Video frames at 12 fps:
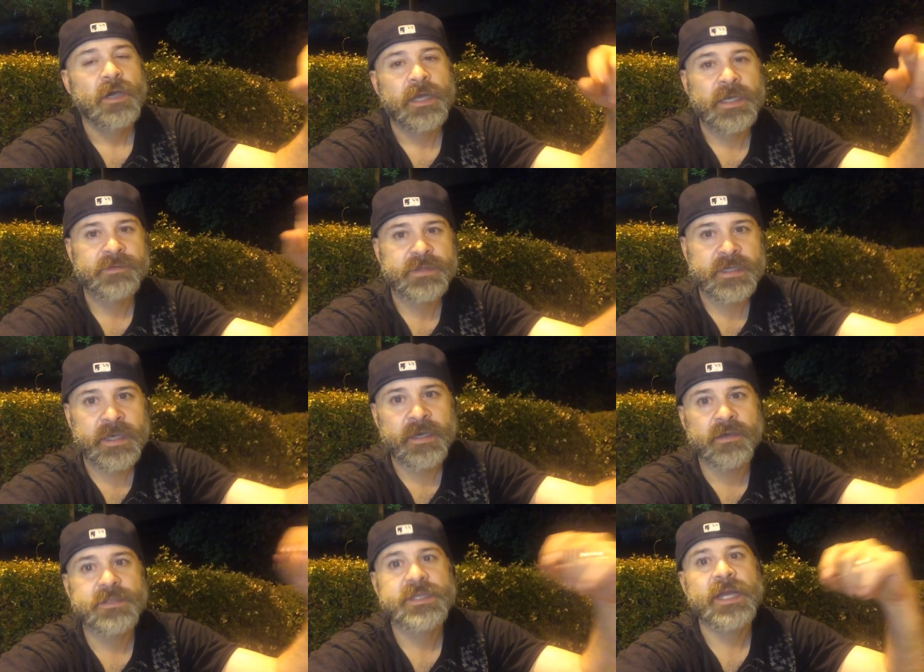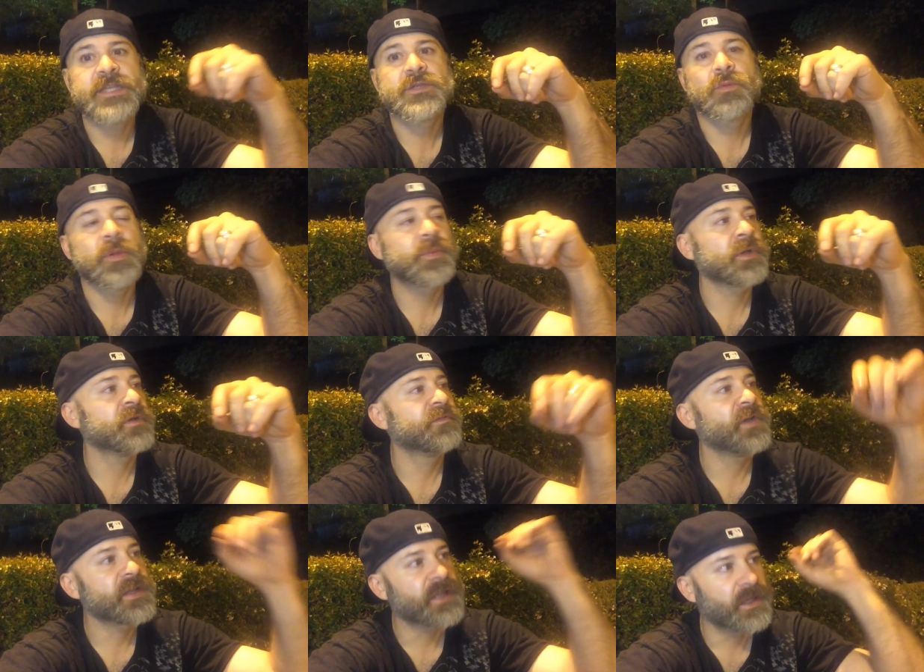on everything else. It has a rippling
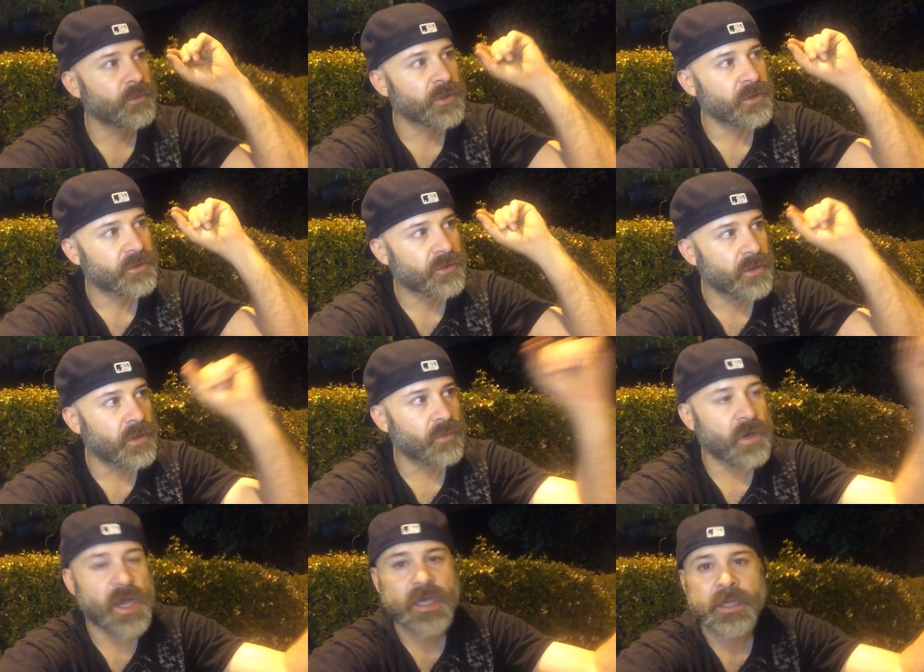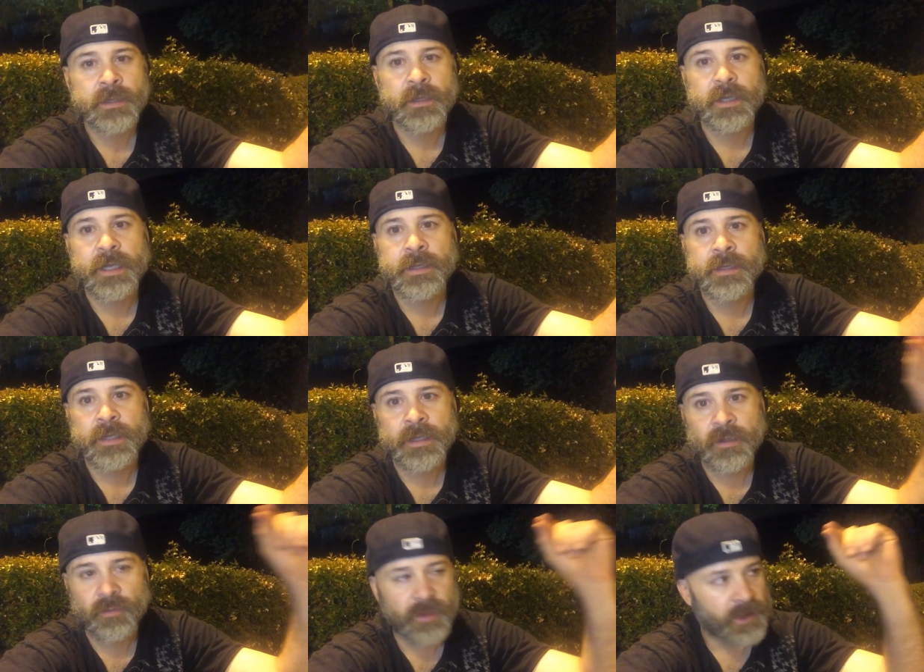effect that when you throw a rock in
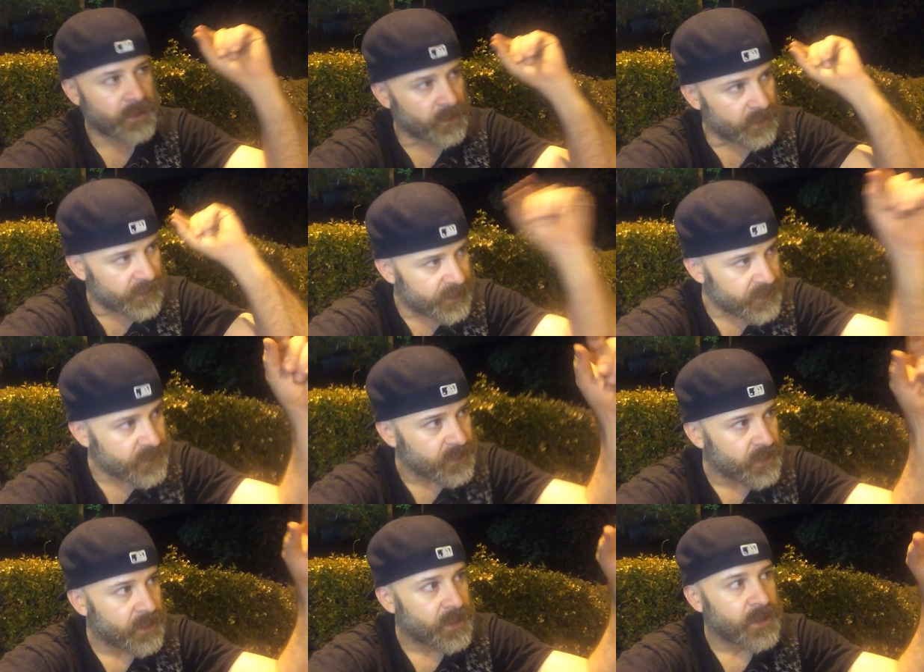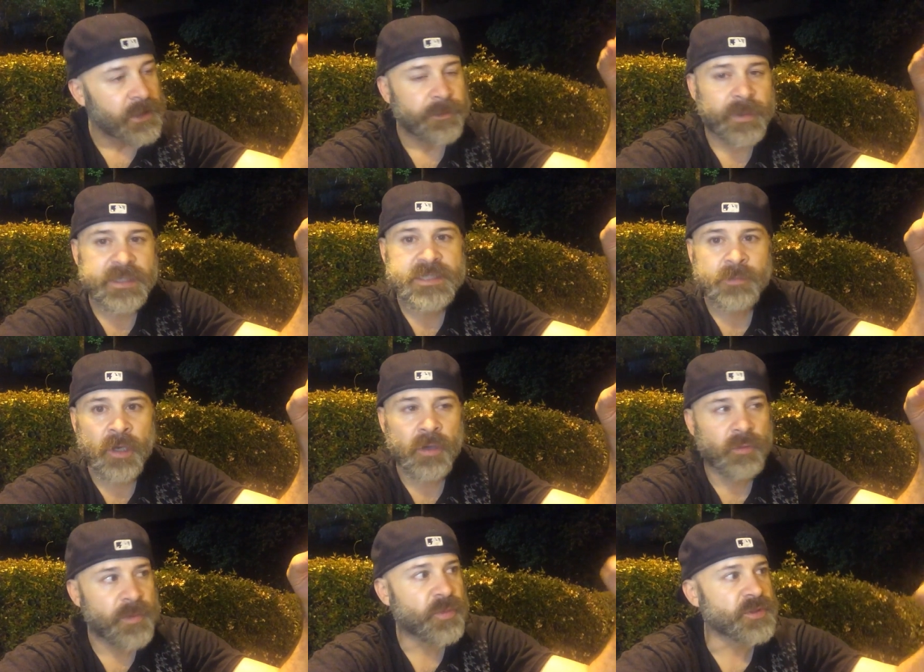the lake, it makes
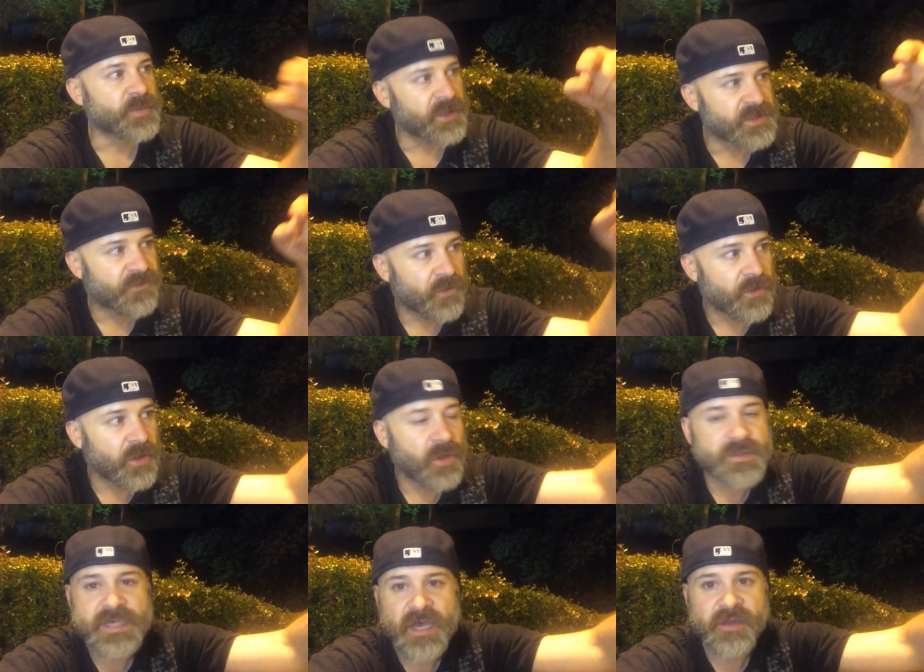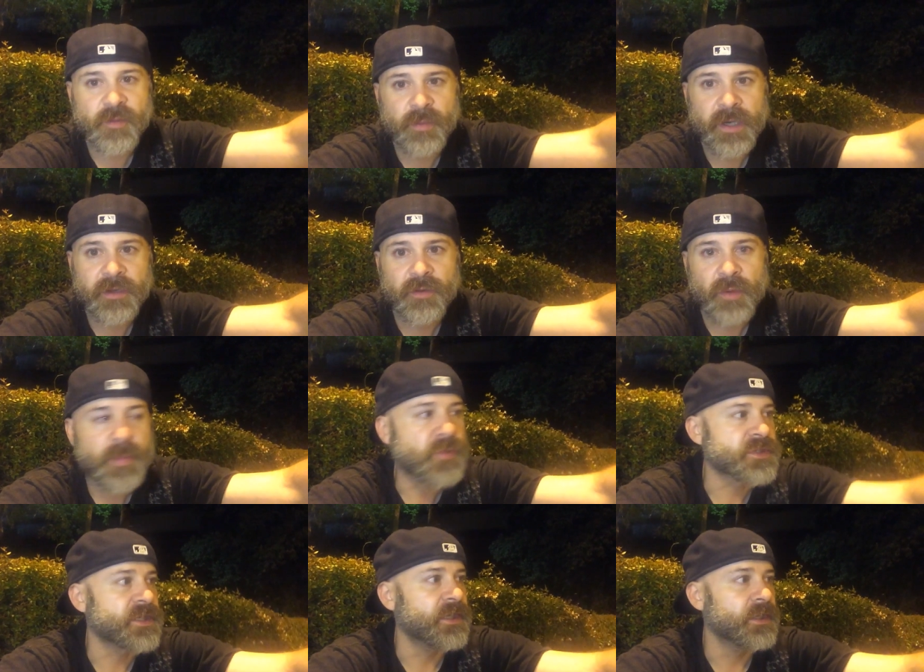small ripples, but as further it goes out, the bigger the
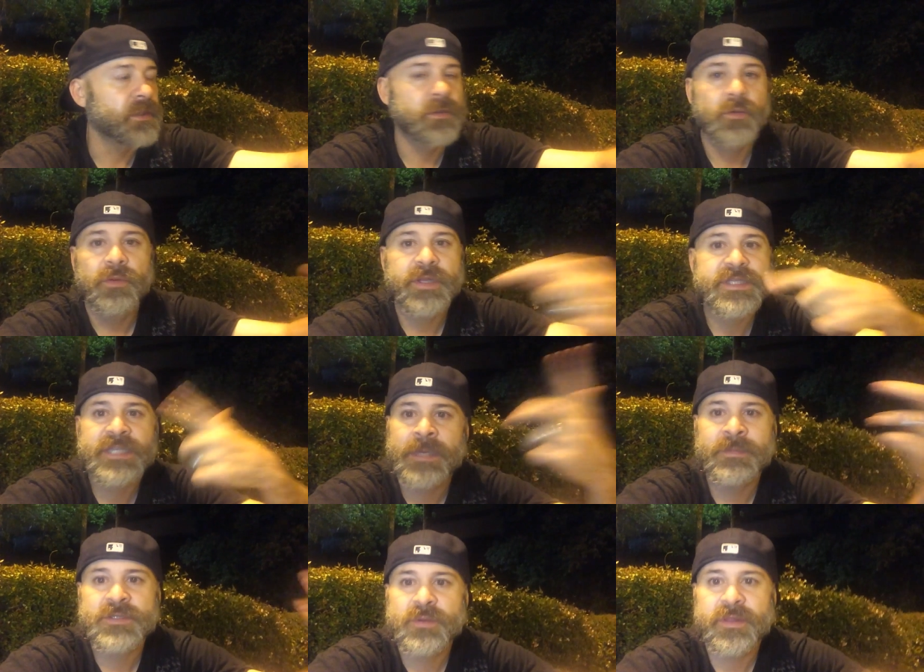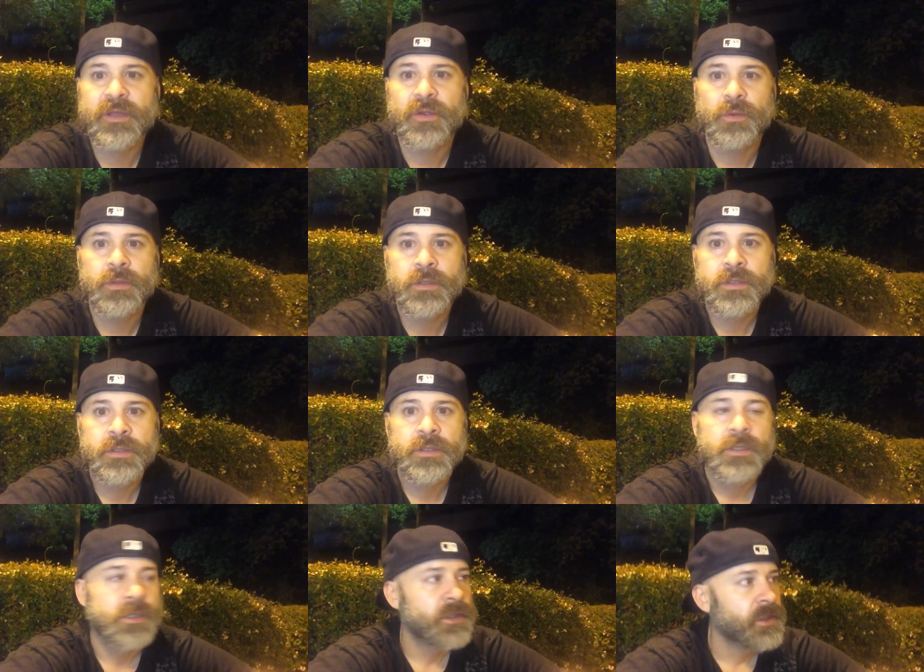ripples get. Well, the same is with you.
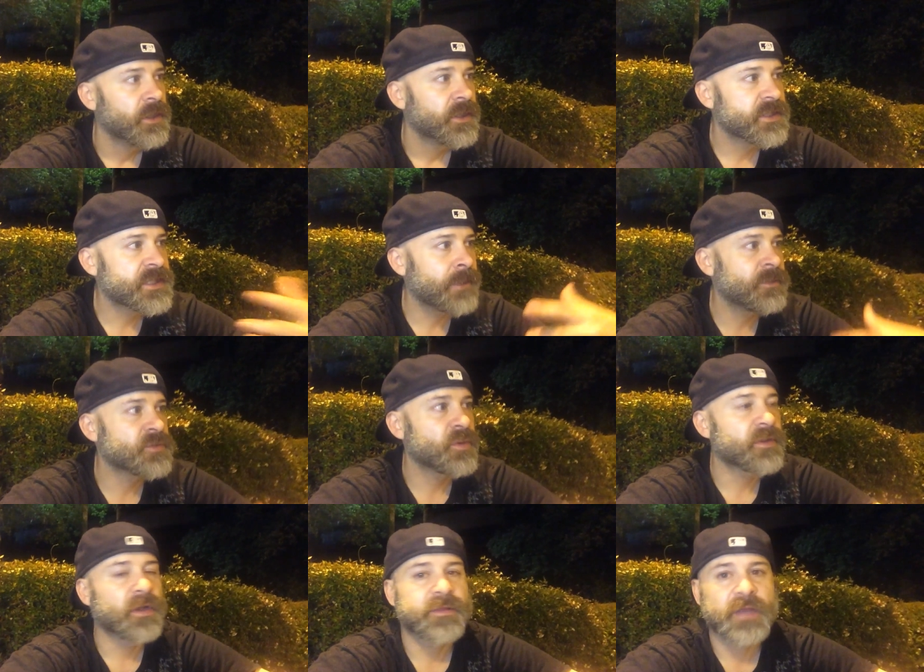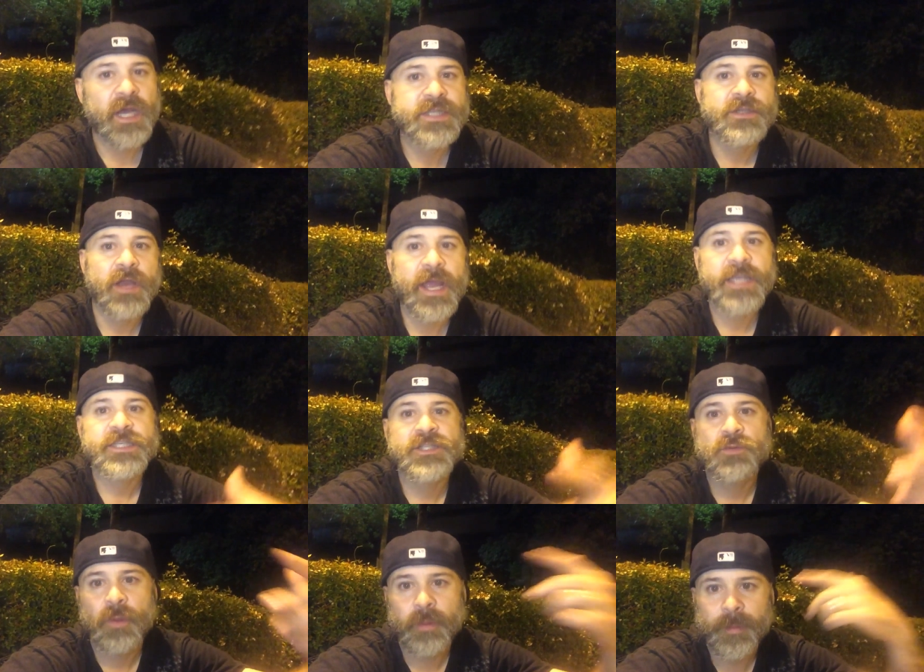The same is with our thoughts, our
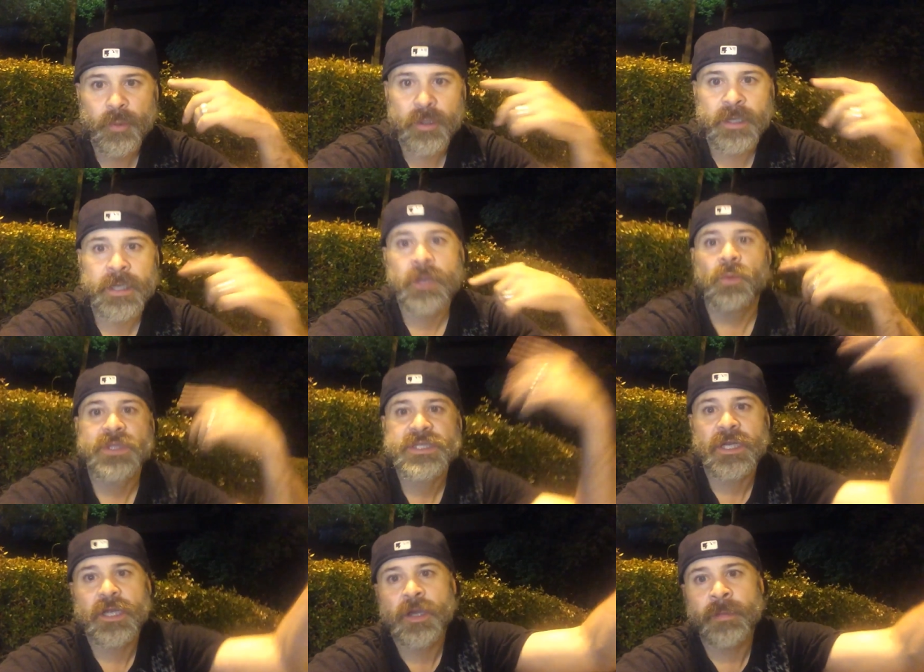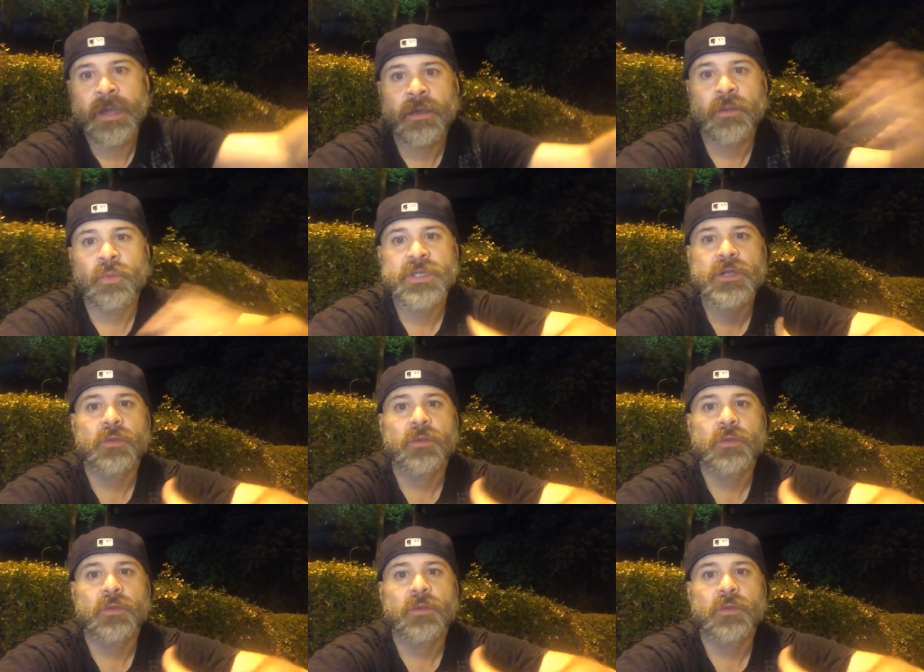actions, what we put in and what's going to come out, and what